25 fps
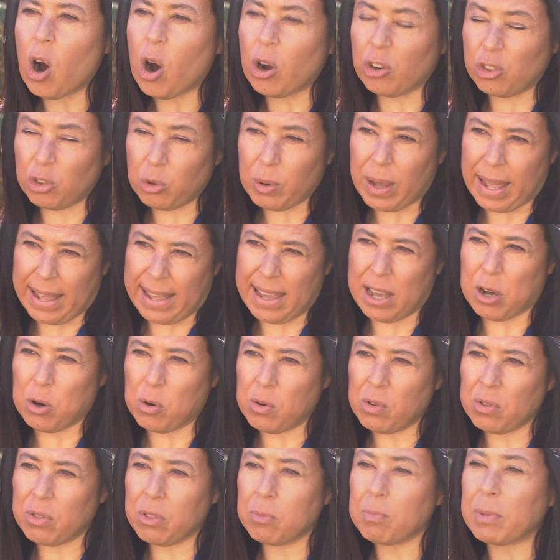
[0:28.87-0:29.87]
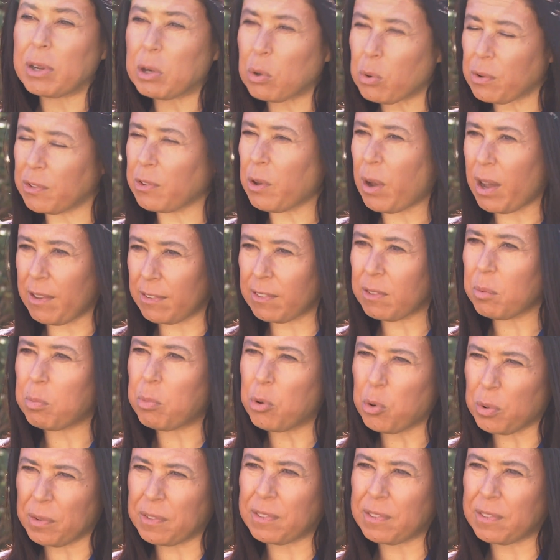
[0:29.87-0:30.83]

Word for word: onto our health, but also our support